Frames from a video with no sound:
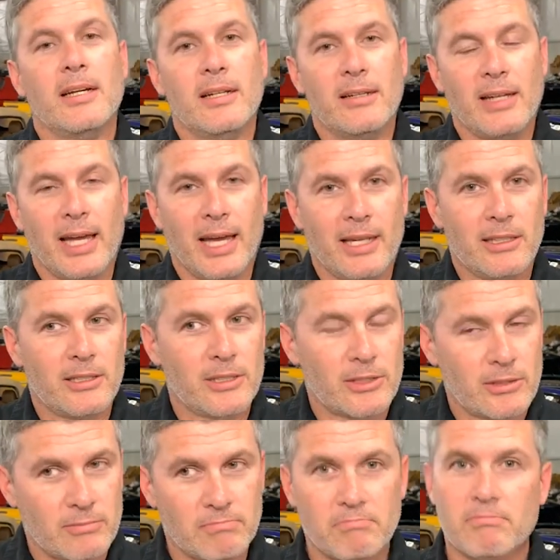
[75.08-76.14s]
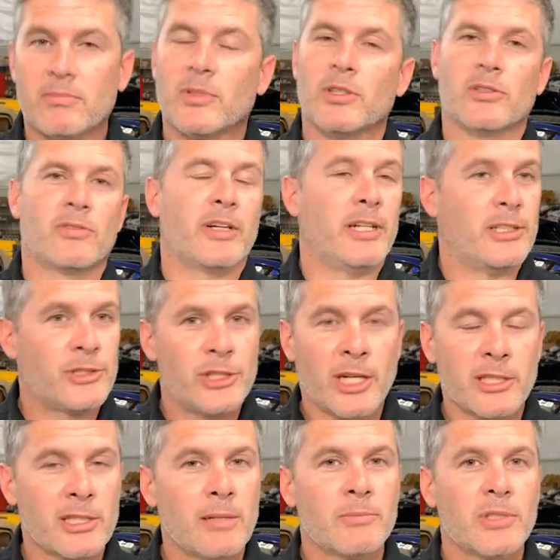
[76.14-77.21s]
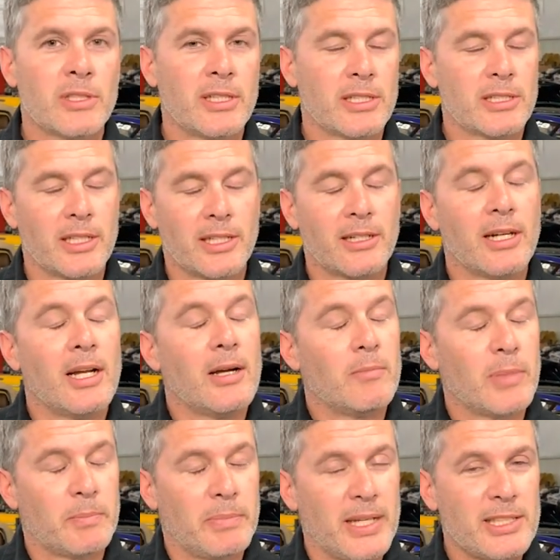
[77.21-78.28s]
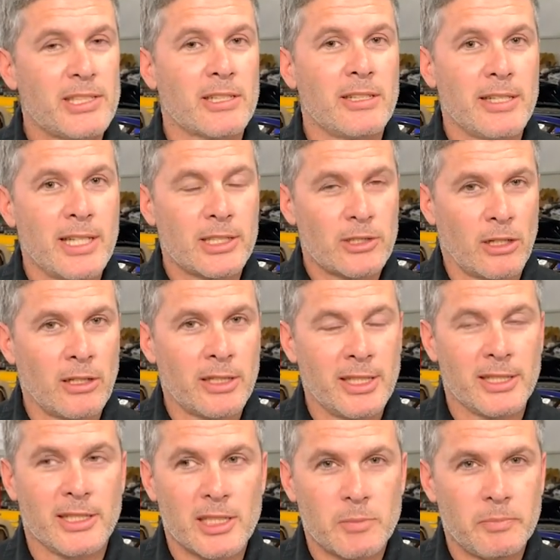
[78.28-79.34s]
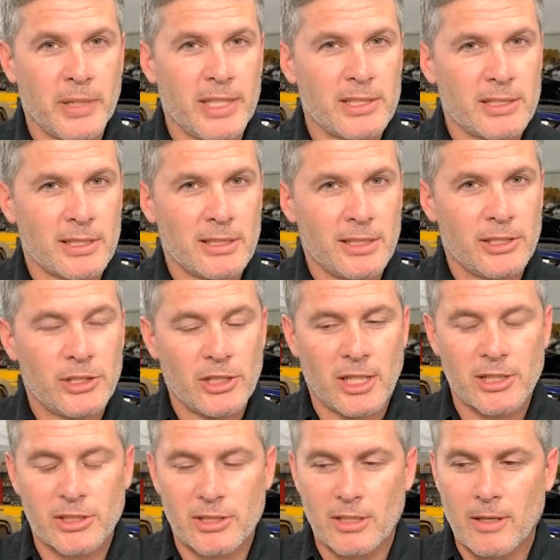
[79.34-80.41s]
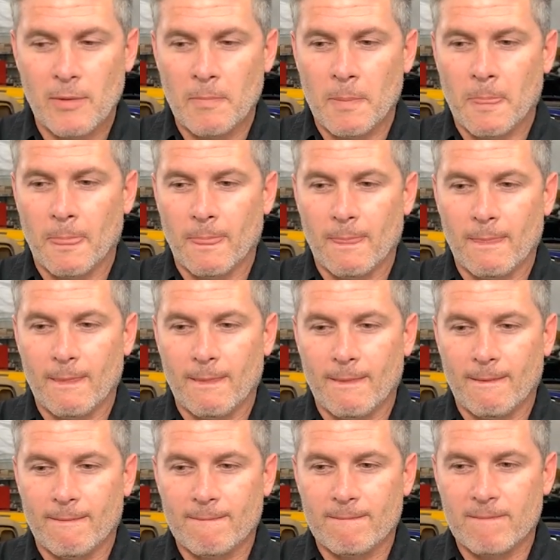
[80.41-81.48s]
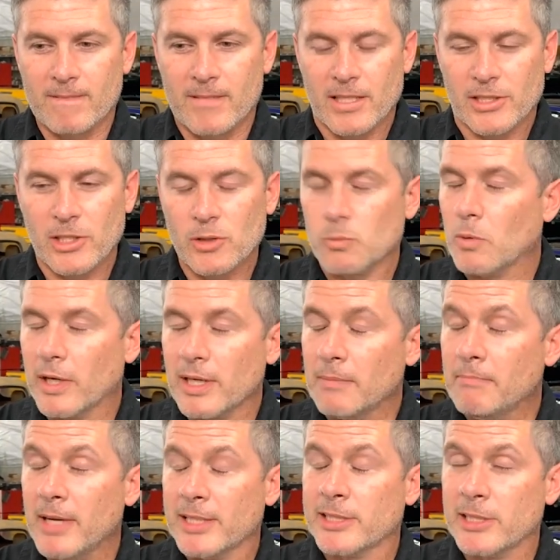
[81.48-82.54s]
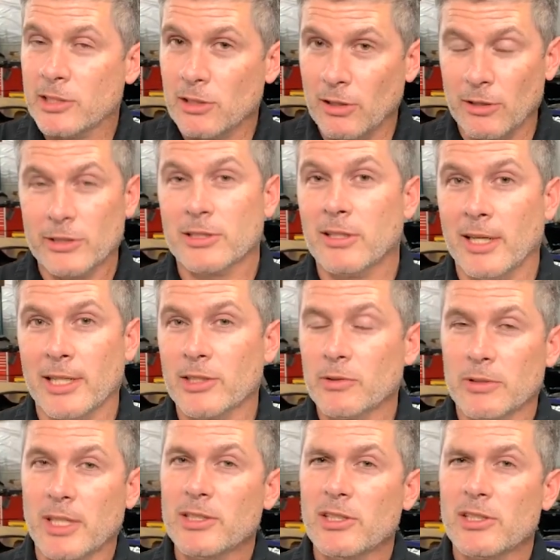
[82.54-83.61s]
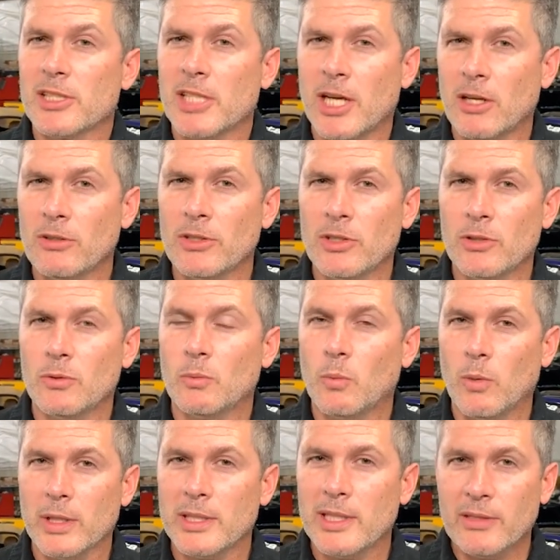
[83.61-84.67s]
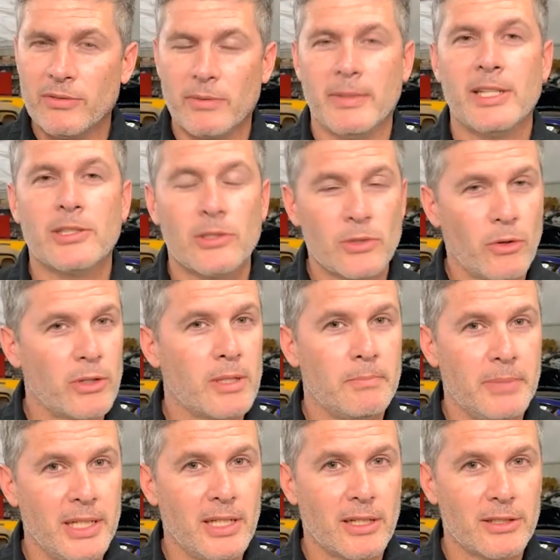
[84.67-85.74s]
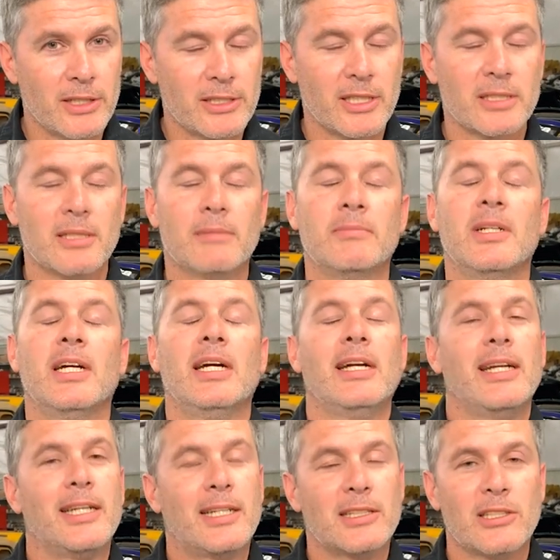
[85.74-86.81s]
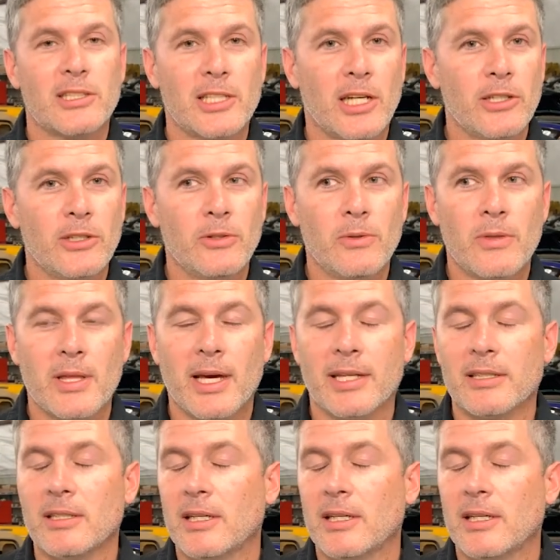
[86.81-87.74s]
and there's various checksums and things in there. But basically, that's all it is. It's basically just, this is what a message looks like. So it doesn't tell you what the information is going to be on the system. It doesn't tell you that